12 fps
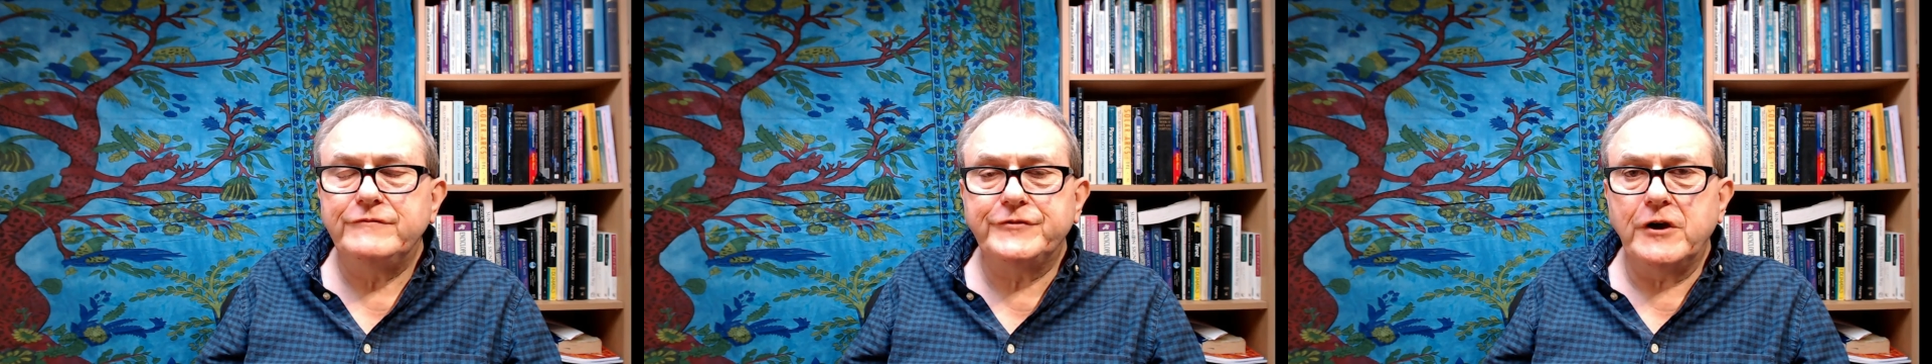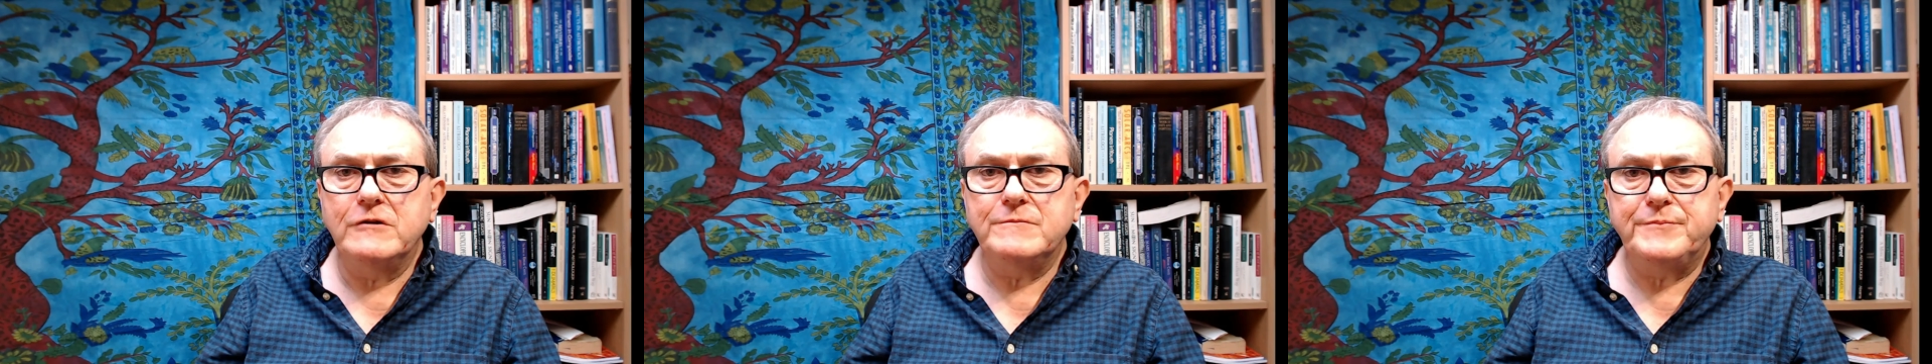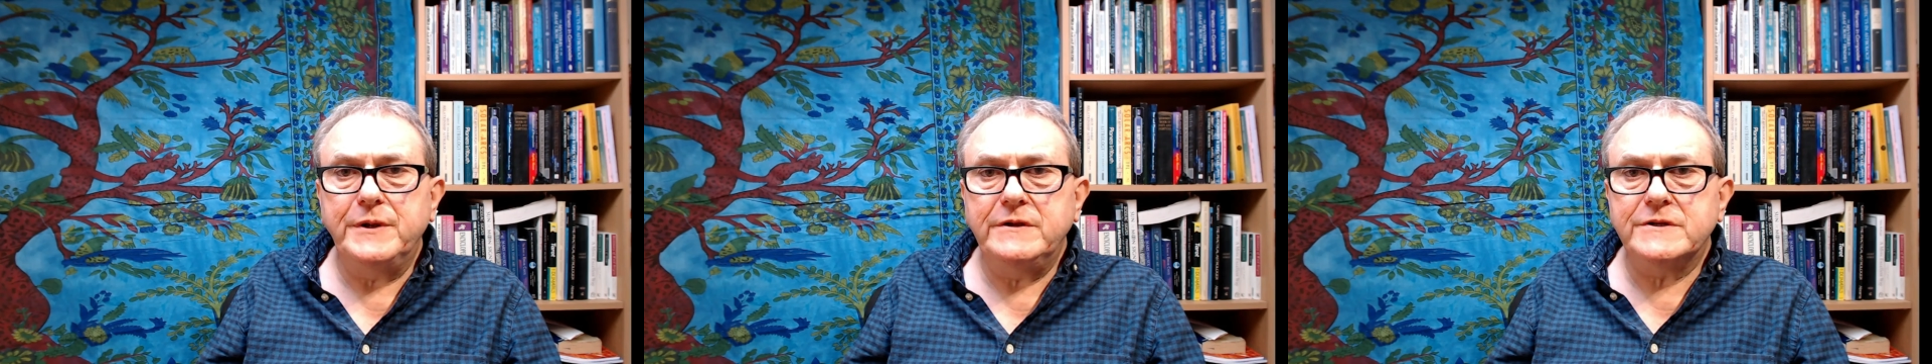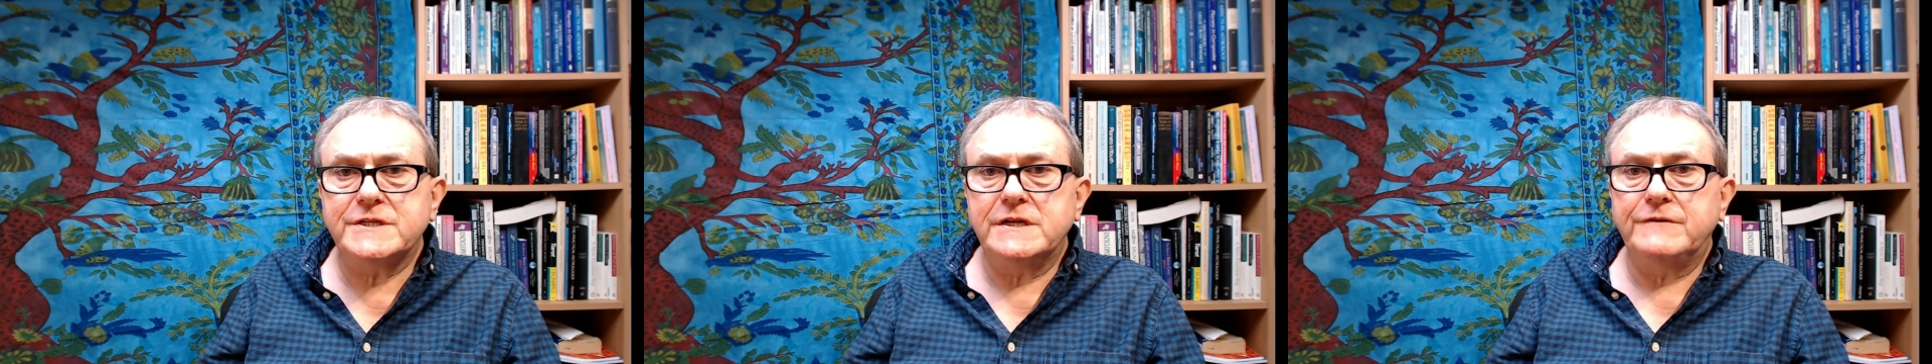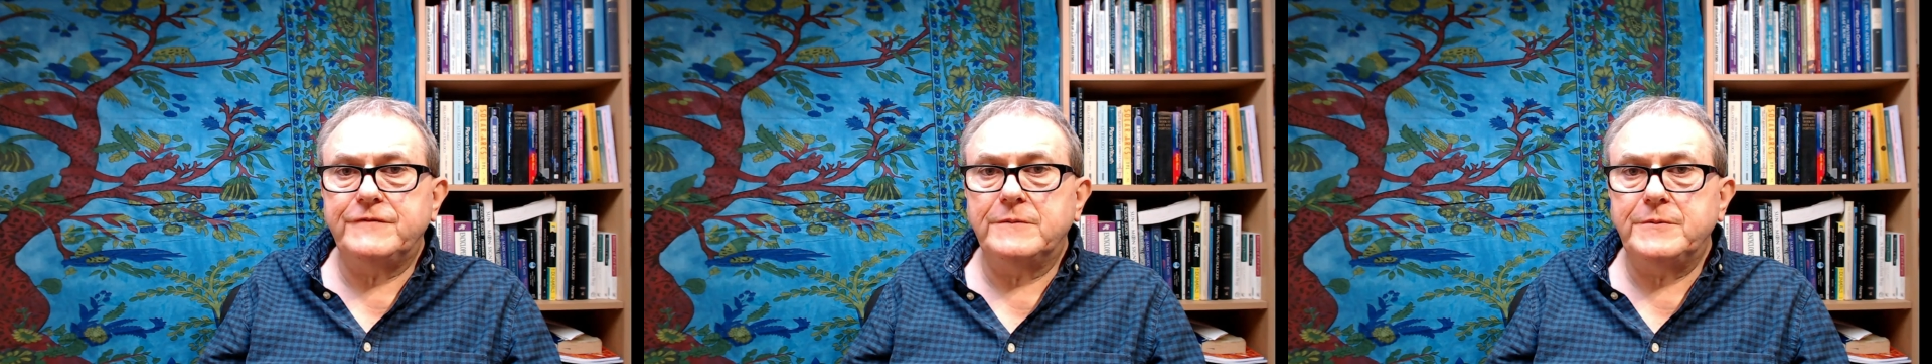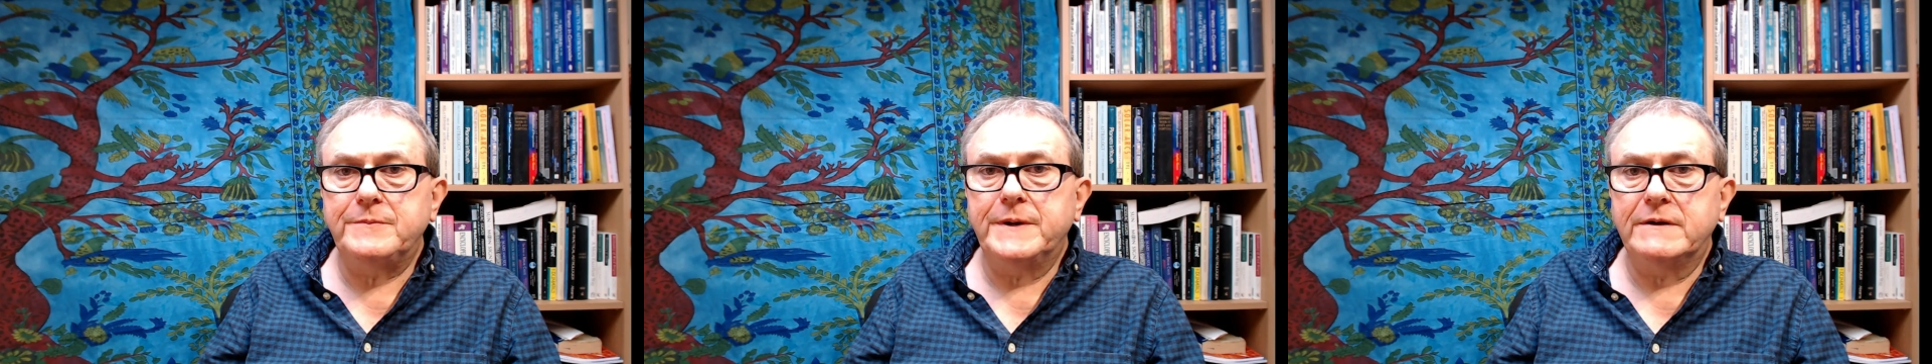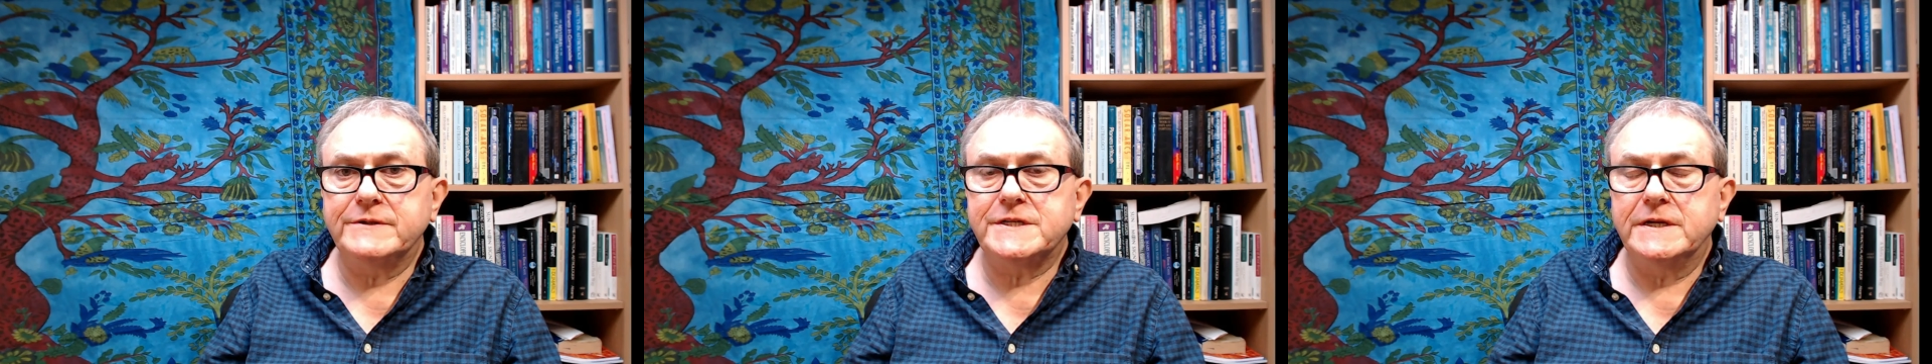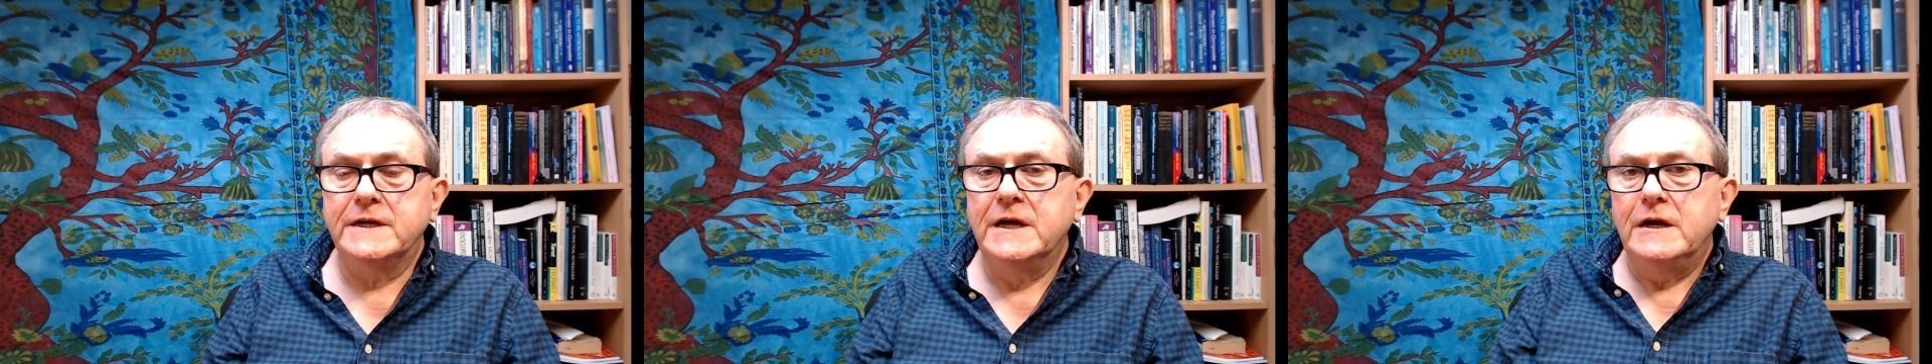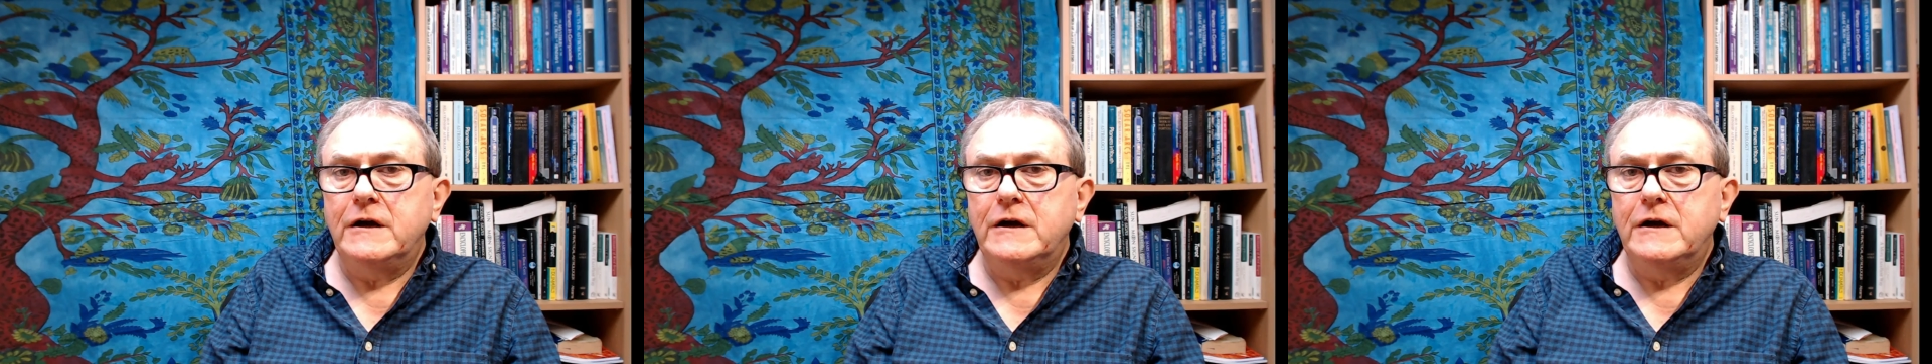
don't beat yourself up about it.